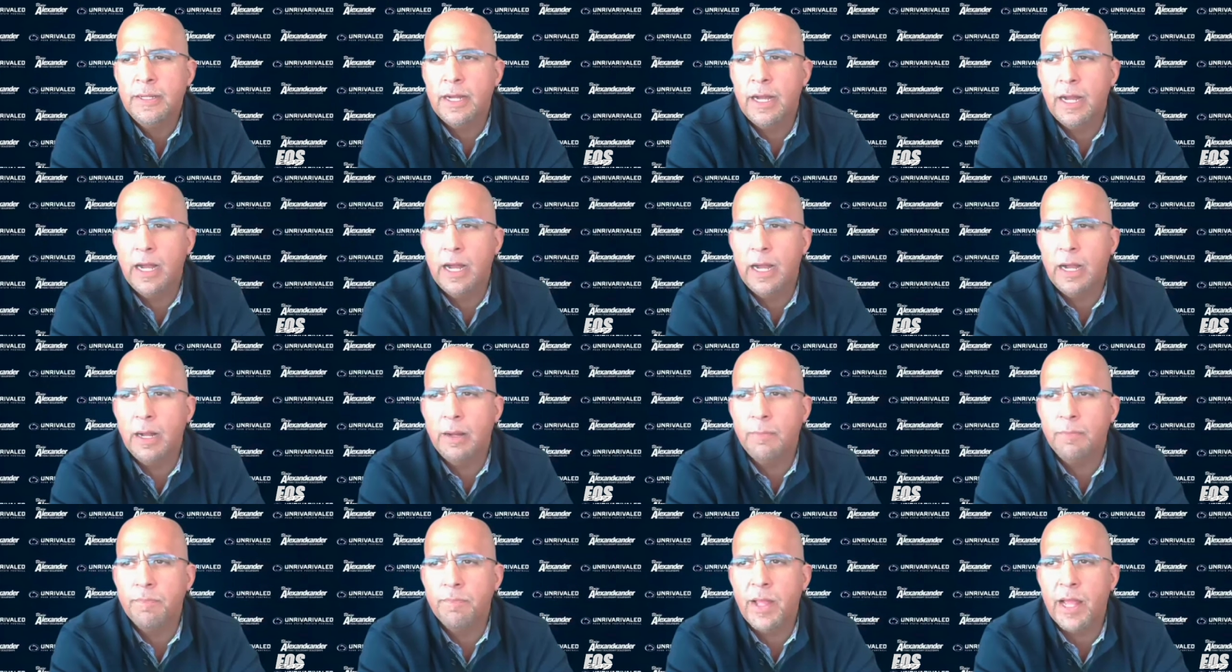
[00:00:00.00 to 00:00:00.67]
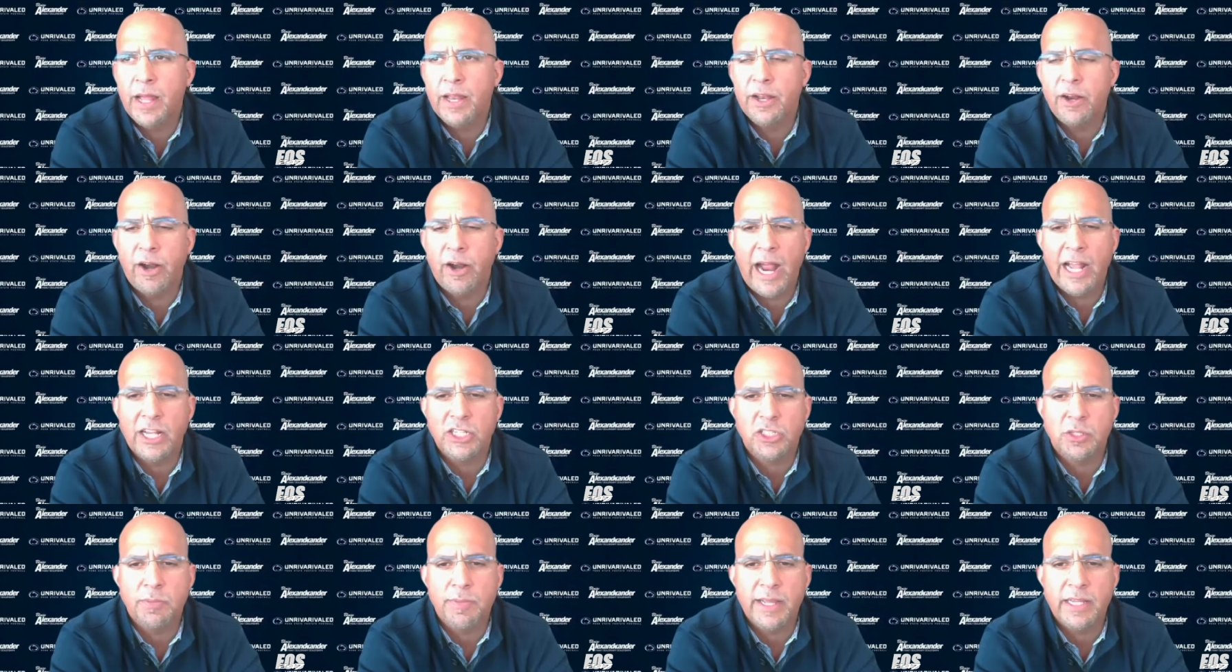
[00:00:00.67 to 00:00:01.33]
And there
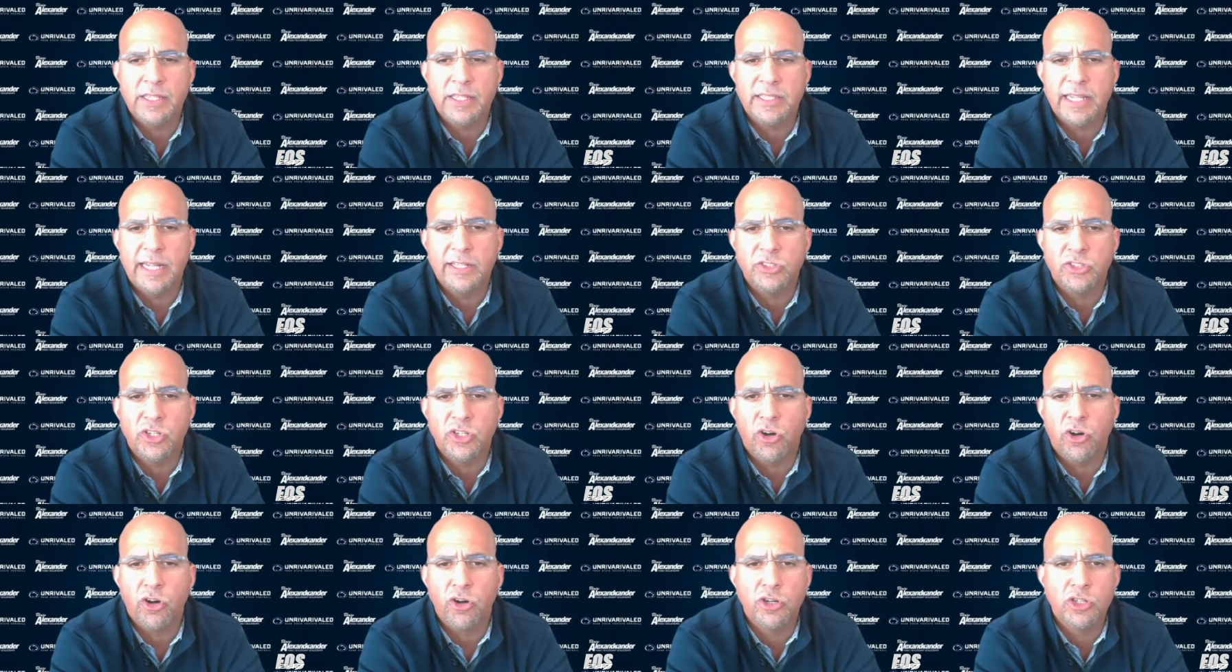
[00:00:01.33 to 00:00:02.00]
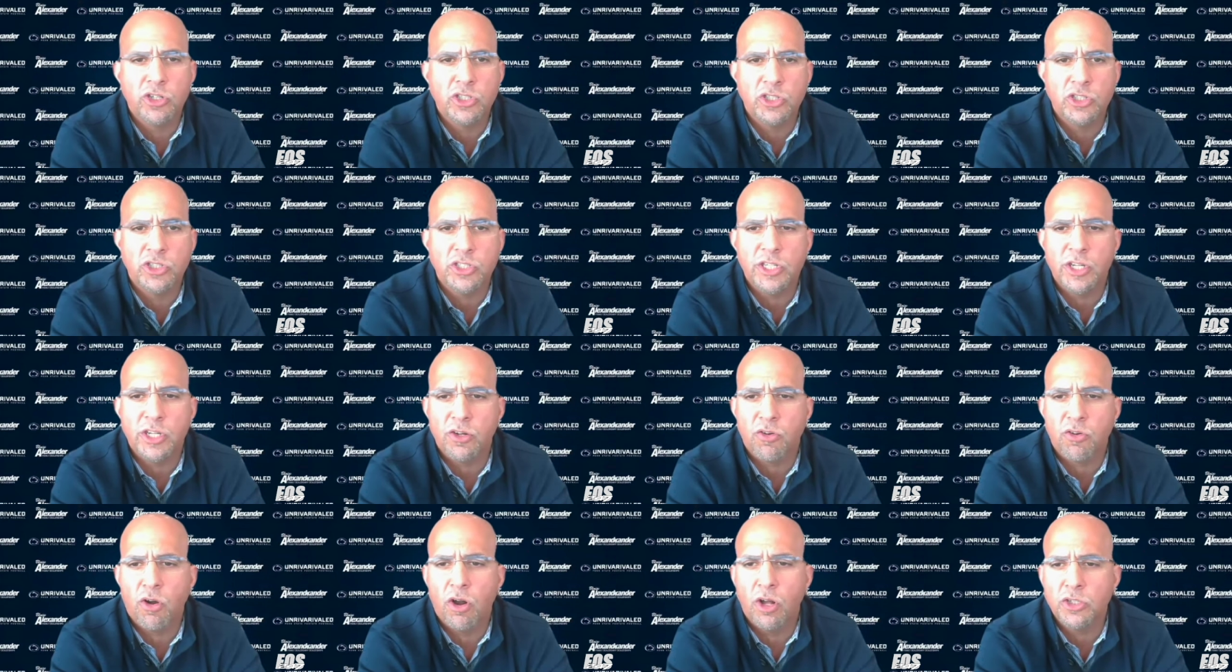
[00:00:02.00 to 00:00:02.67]
has to be a sense of urgency
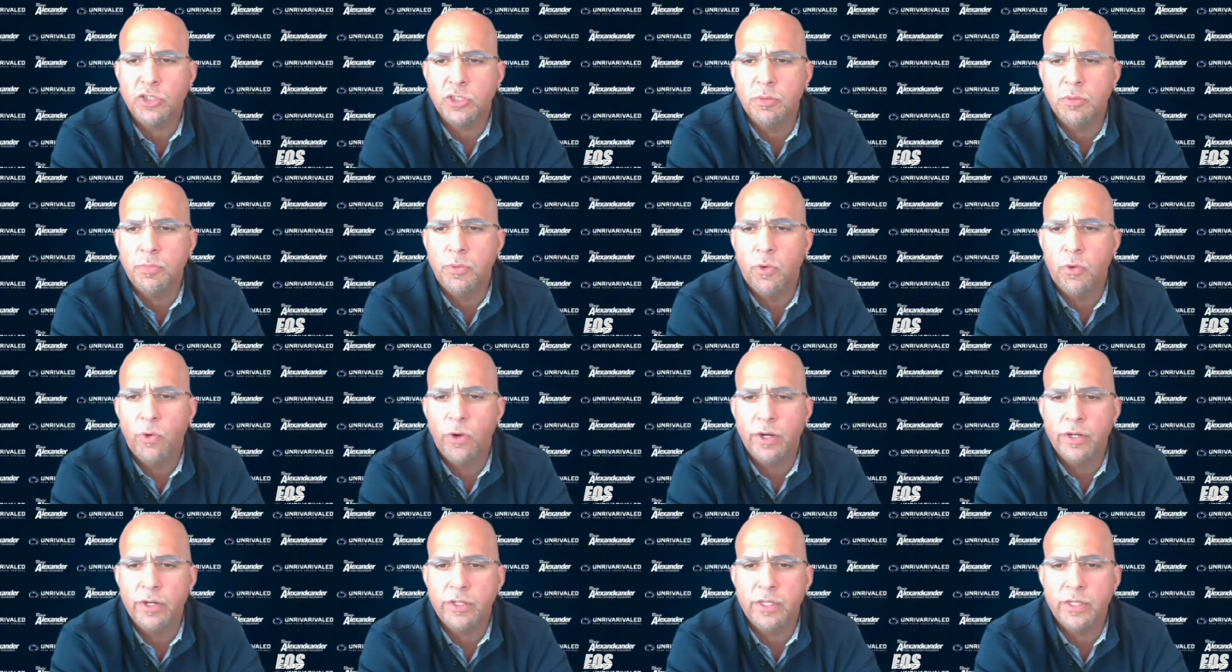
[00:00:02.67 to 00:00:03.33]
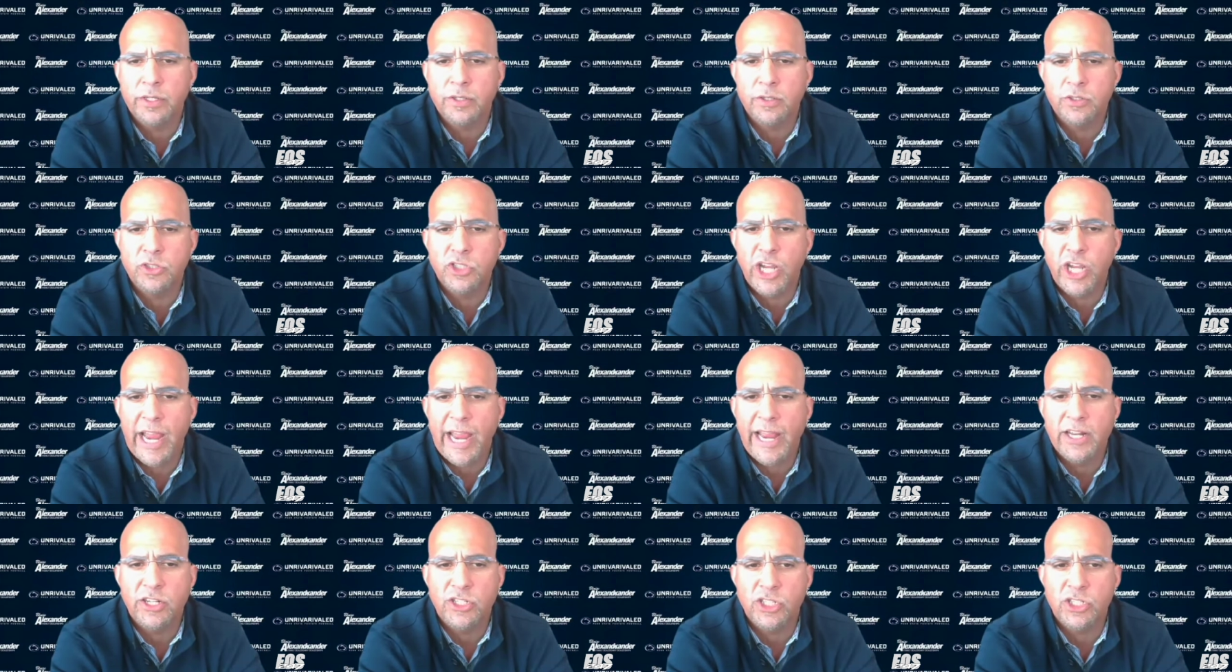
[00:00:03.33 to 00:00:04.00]
across the board to
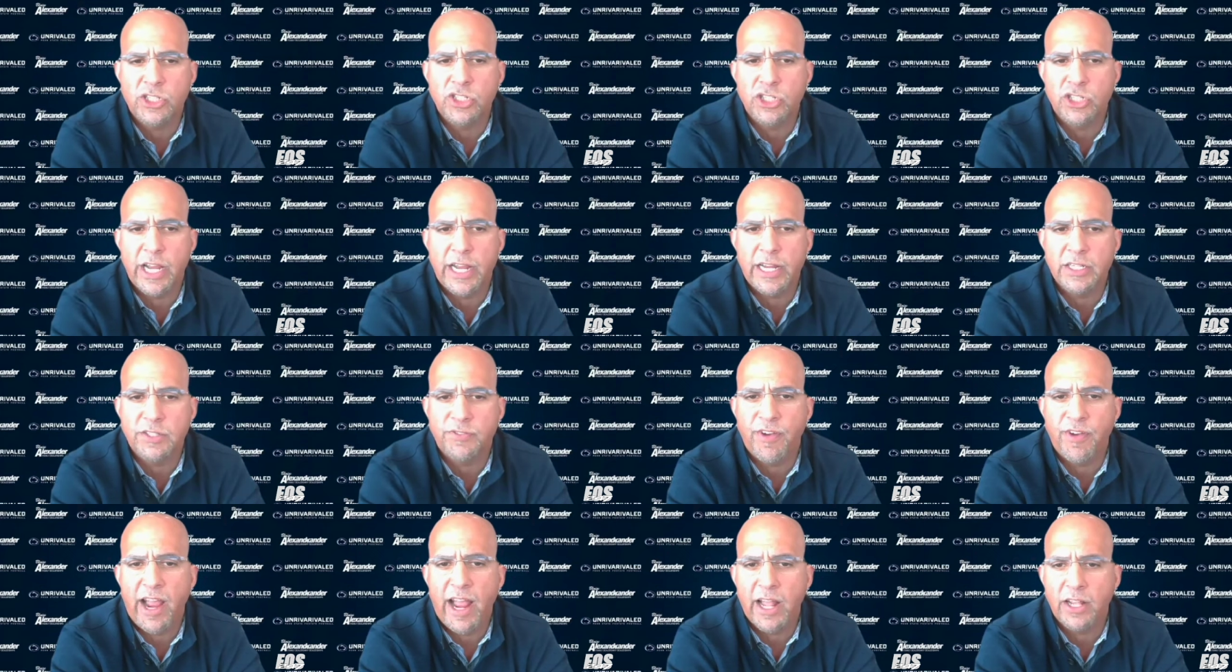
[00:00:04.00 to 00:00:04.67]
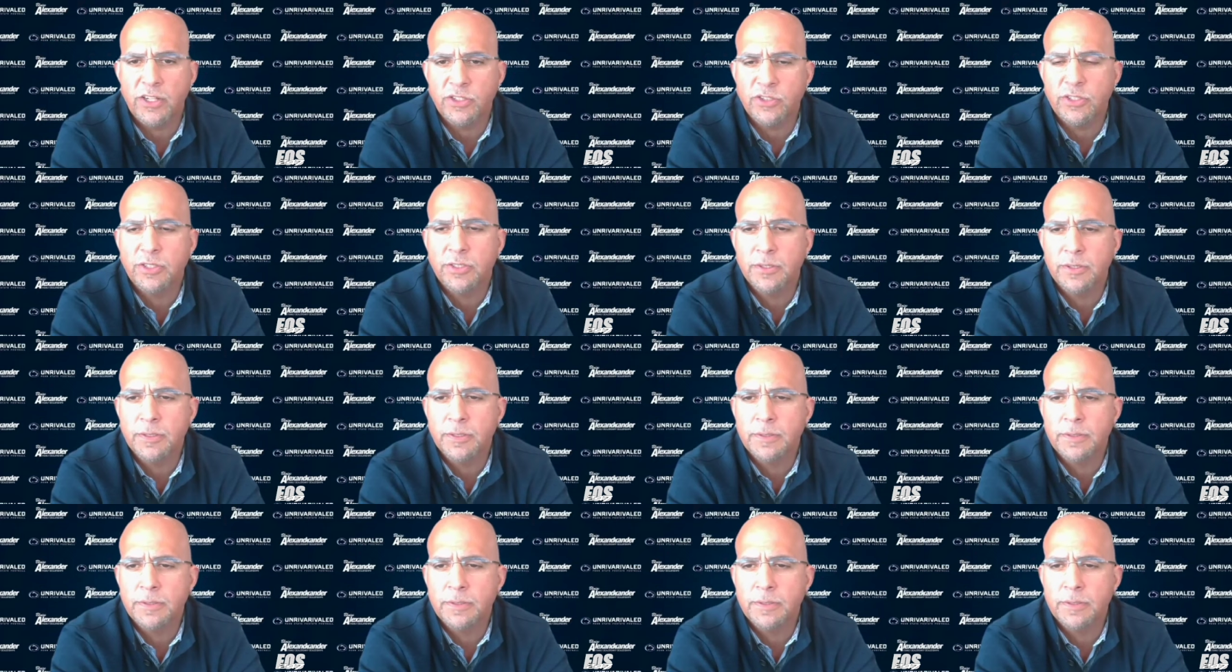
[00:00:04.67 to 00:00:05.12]
change and change fast.